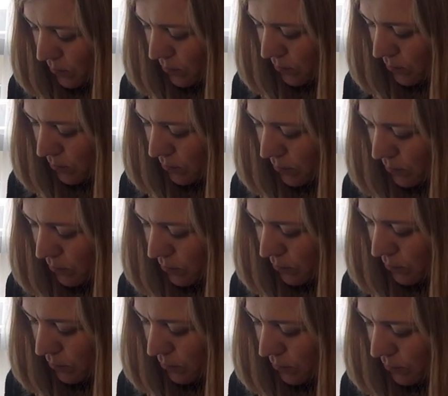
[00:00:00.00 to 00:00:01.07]

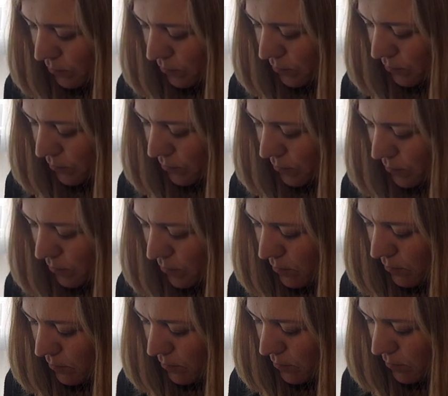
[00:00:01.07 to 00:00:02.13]

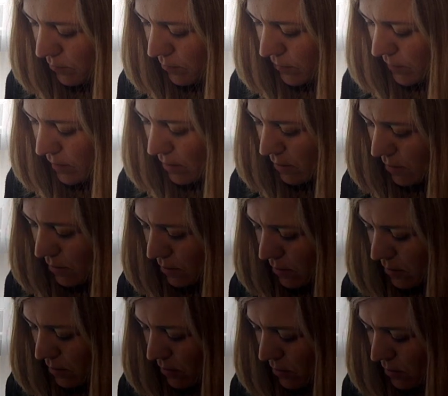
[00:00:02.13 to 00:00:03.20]

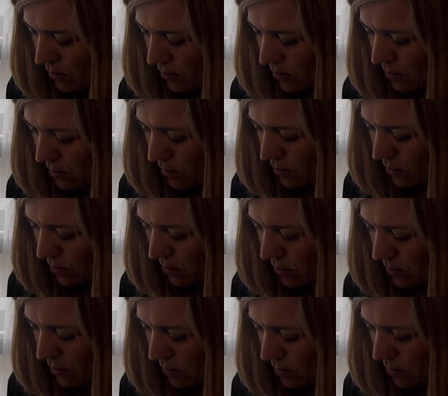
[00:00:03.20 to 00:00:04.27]

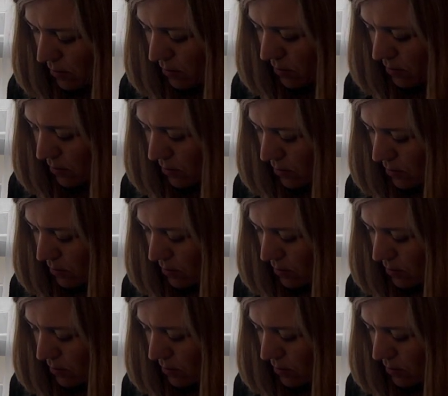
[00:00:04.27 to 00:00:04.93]
(no one is talking)